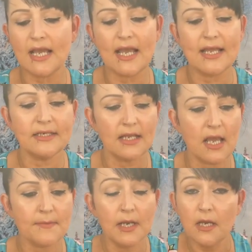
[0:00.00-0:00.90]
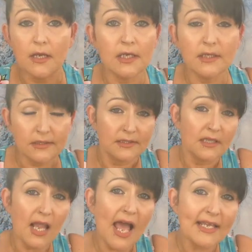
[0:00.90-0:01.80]
And um,
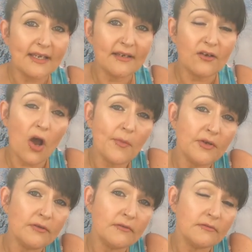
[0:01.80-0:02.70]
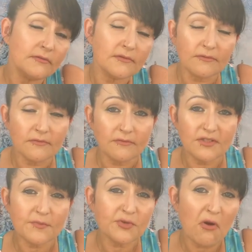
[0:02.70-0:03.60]
like, comment,
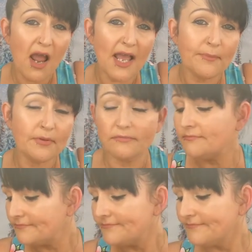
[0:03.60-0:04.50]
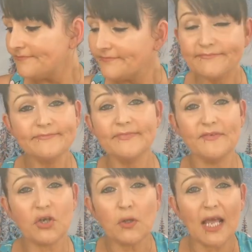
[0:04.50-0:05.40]
subscribe. If
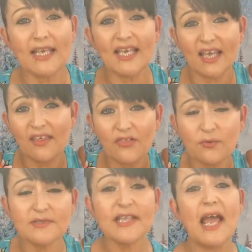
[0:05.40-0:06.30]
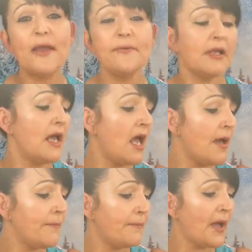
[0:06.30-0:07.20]
you don't like it, thumbs down.
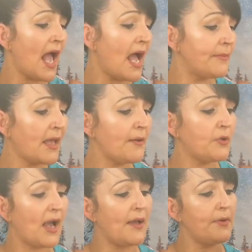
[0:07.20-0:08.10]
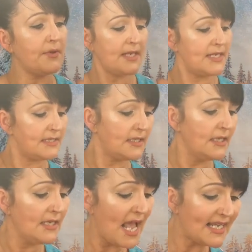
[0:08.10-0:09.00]
Um, but I'm, I'm quite happy with these.
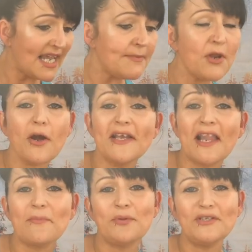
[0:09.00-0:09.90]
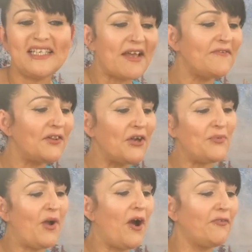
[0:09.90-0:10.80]
I keep knocking that bloody
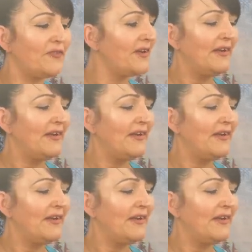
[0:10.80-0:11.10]
envelope off.